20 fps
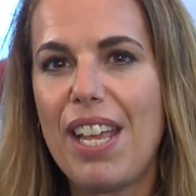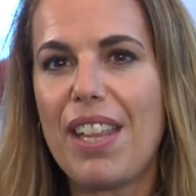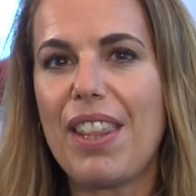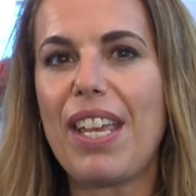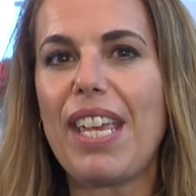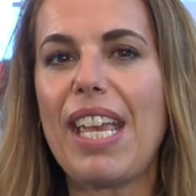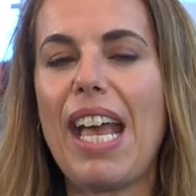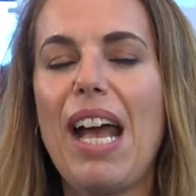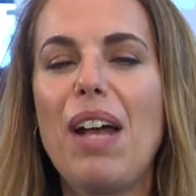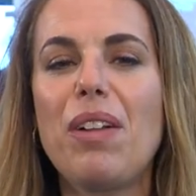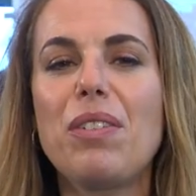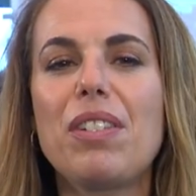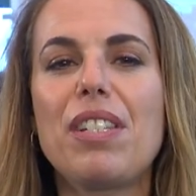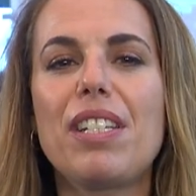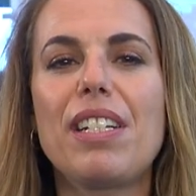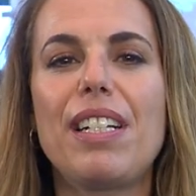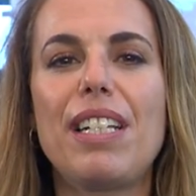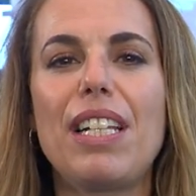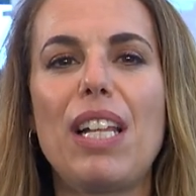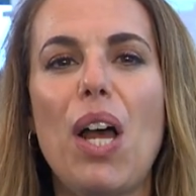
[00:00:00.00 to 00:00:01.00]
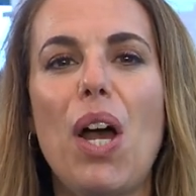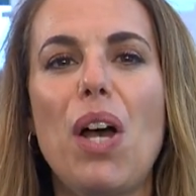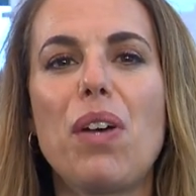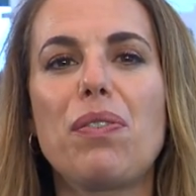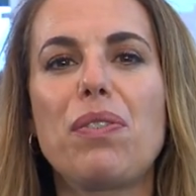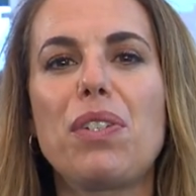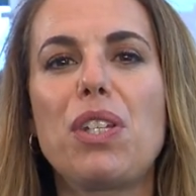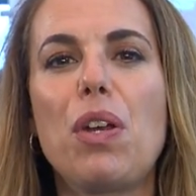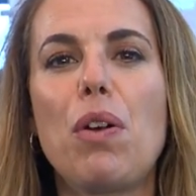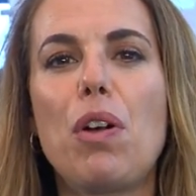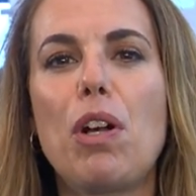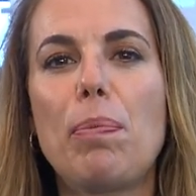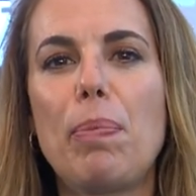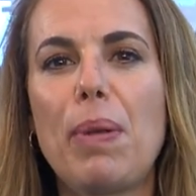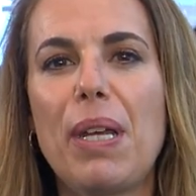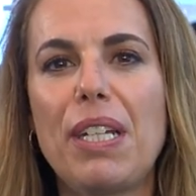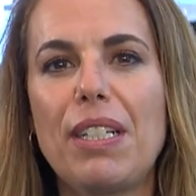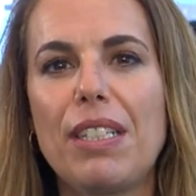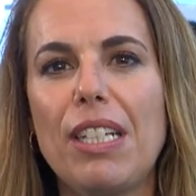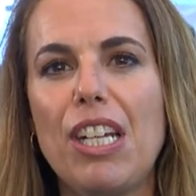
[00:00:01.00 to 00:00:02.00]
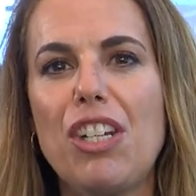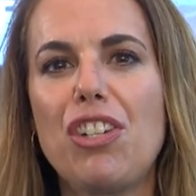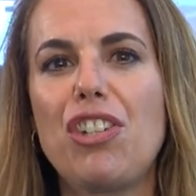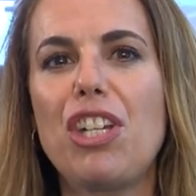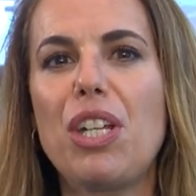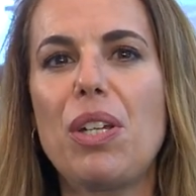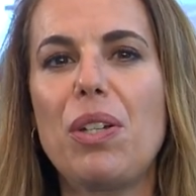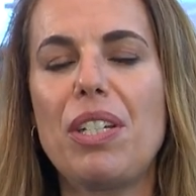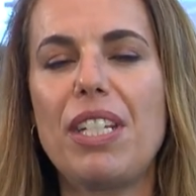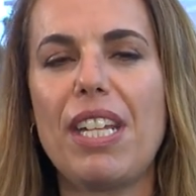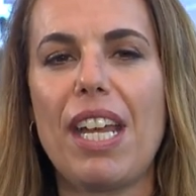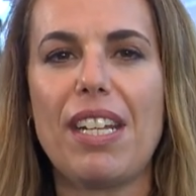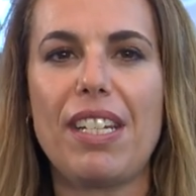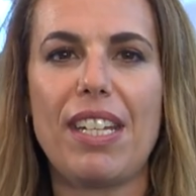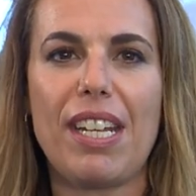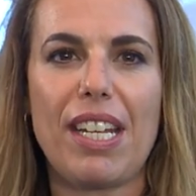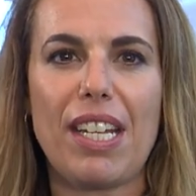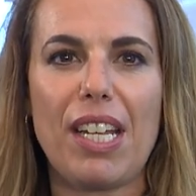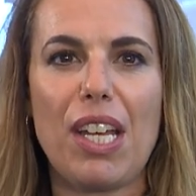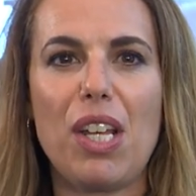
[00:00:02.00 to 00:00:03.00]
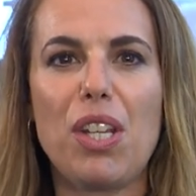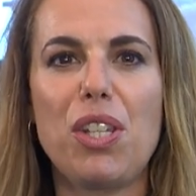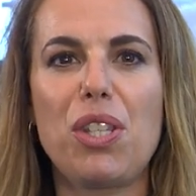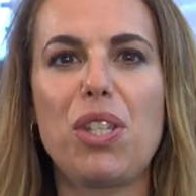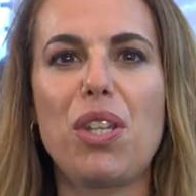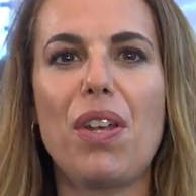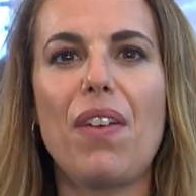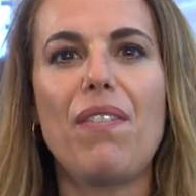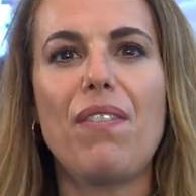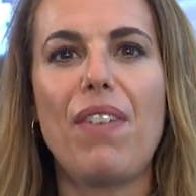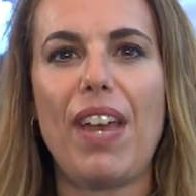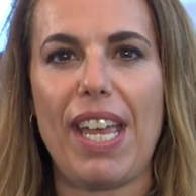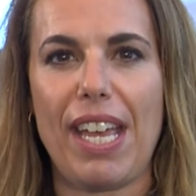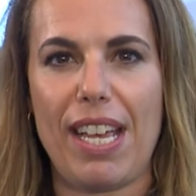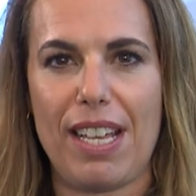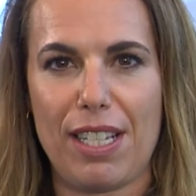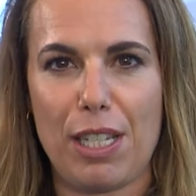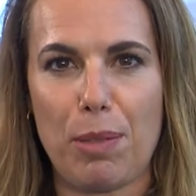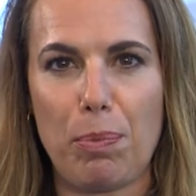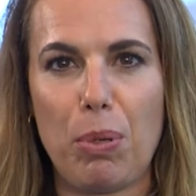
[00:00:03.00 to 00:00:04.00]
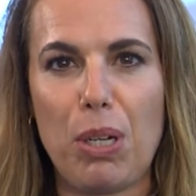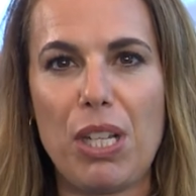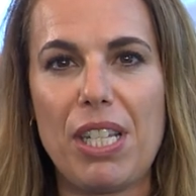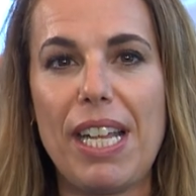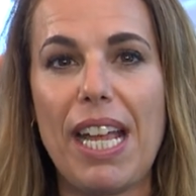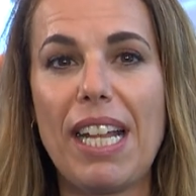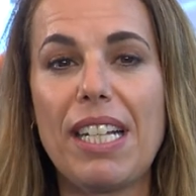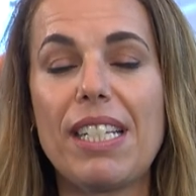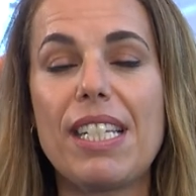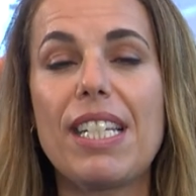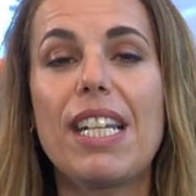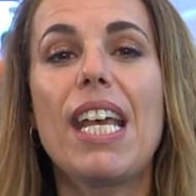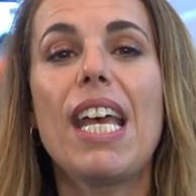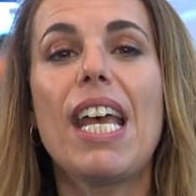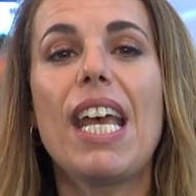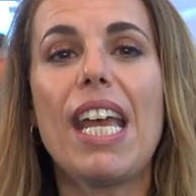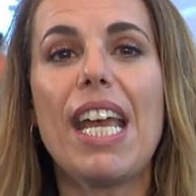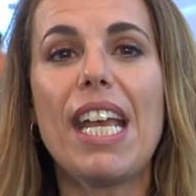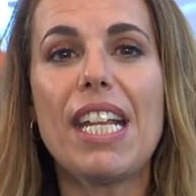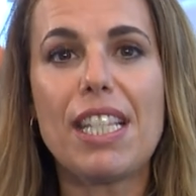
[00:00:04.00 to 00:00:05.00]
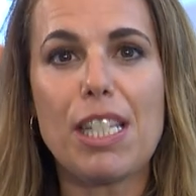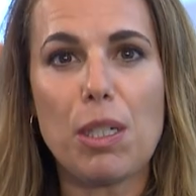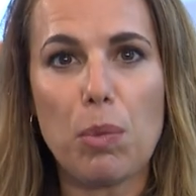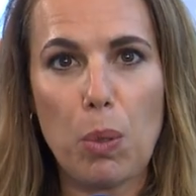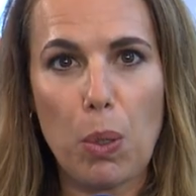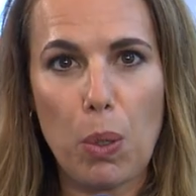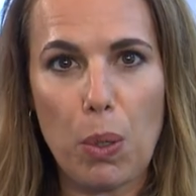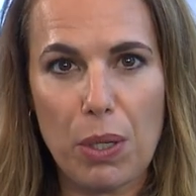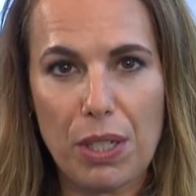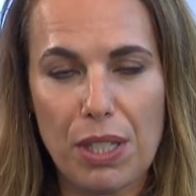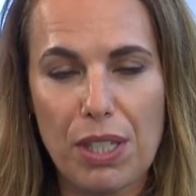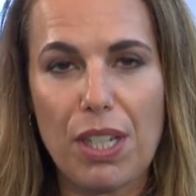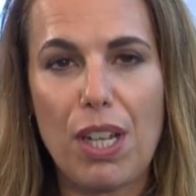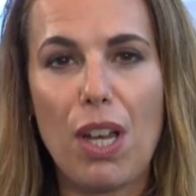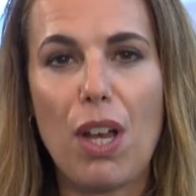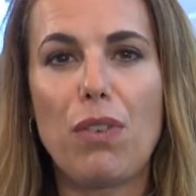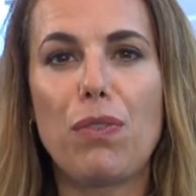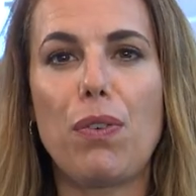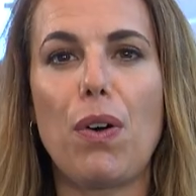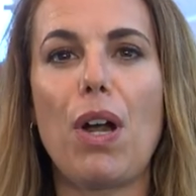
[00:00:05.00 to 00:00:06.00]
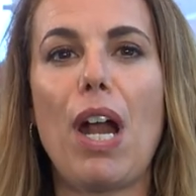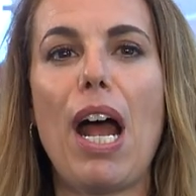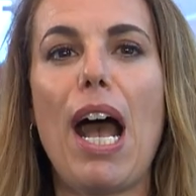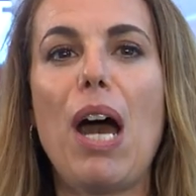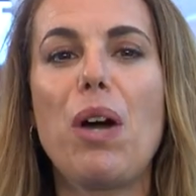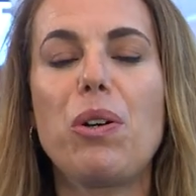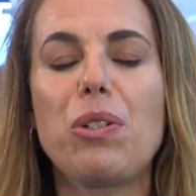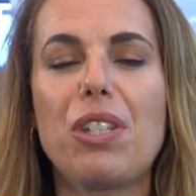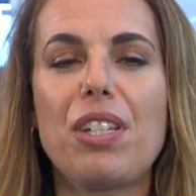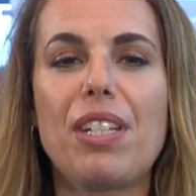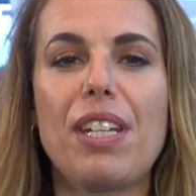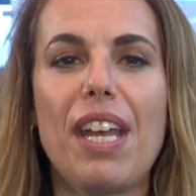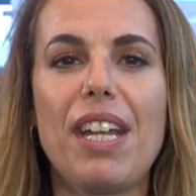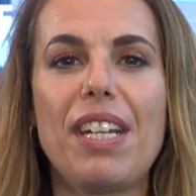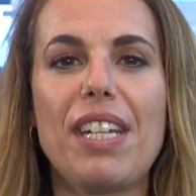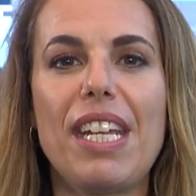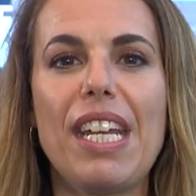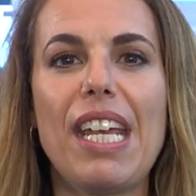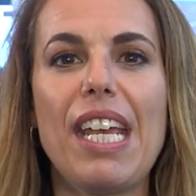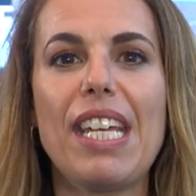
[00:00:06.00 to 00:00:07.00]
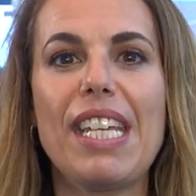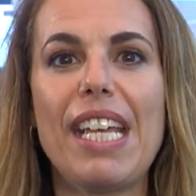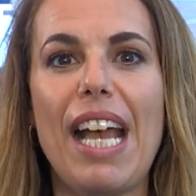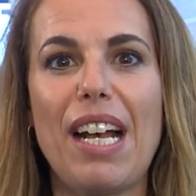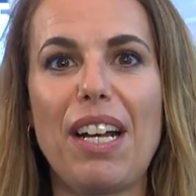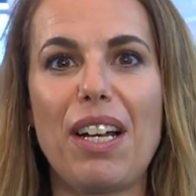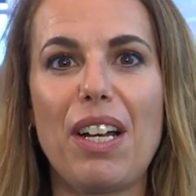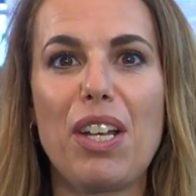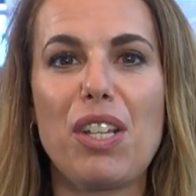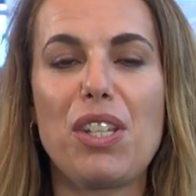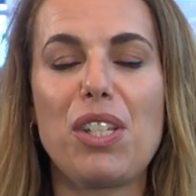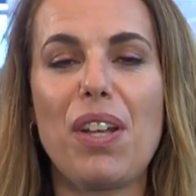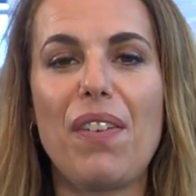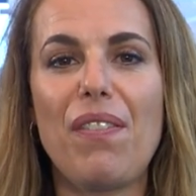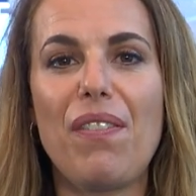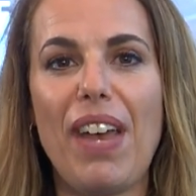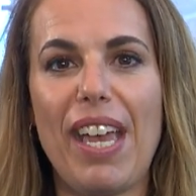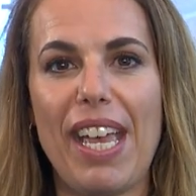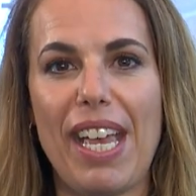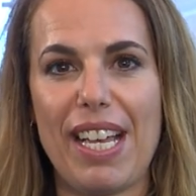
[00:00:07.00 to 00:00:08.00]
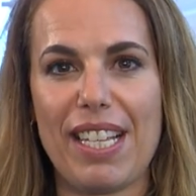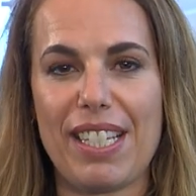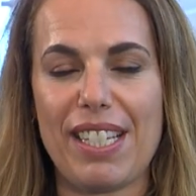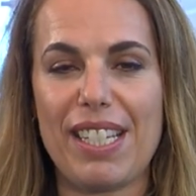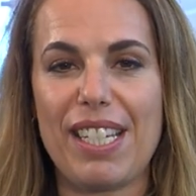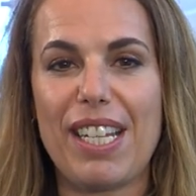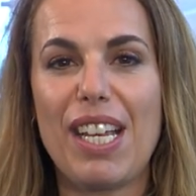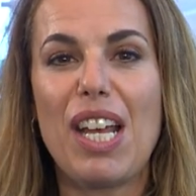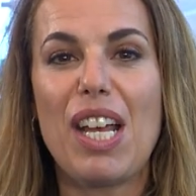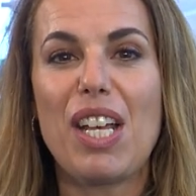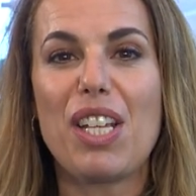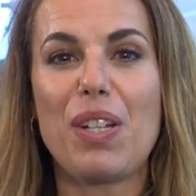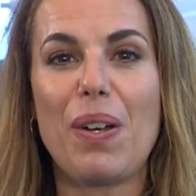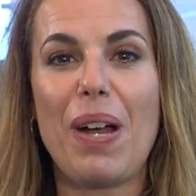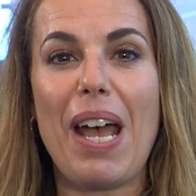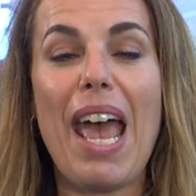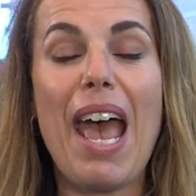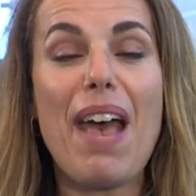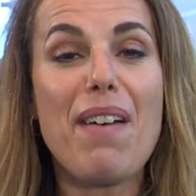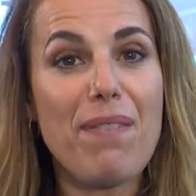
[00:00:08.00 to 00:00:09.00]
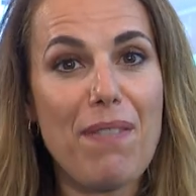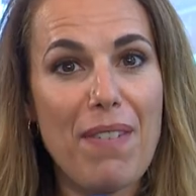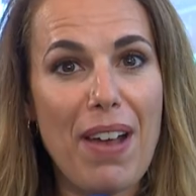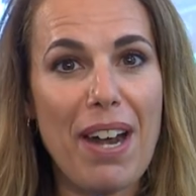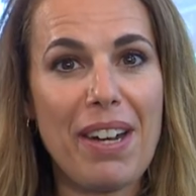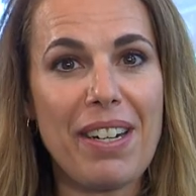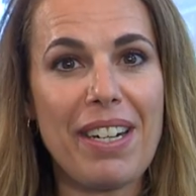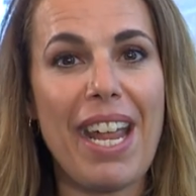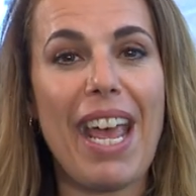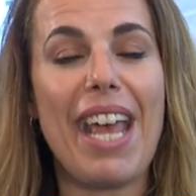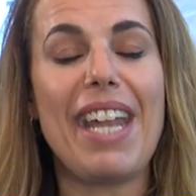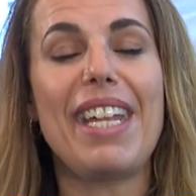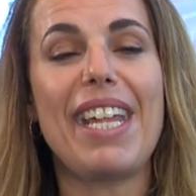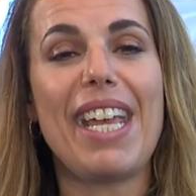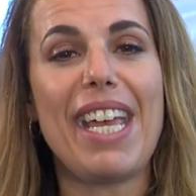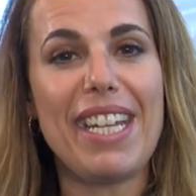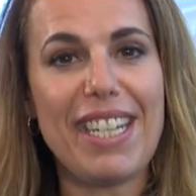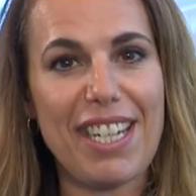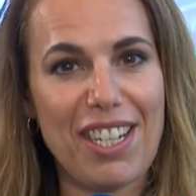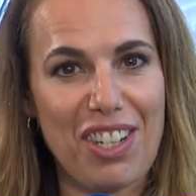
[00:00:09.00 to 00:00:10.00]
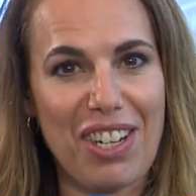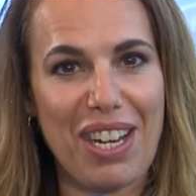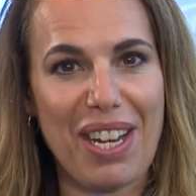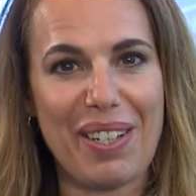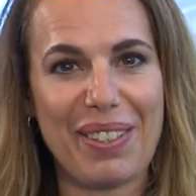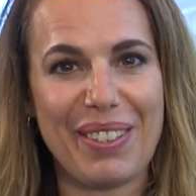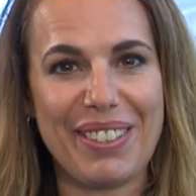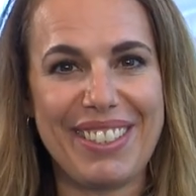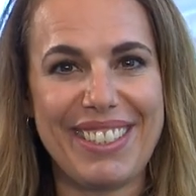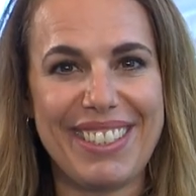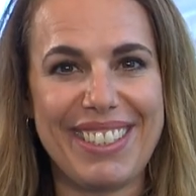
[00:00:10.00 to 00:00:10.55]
The Council of European Geodetic Surveyors presents its awards for outstanding young surveyors. So have fun at INTERGEO.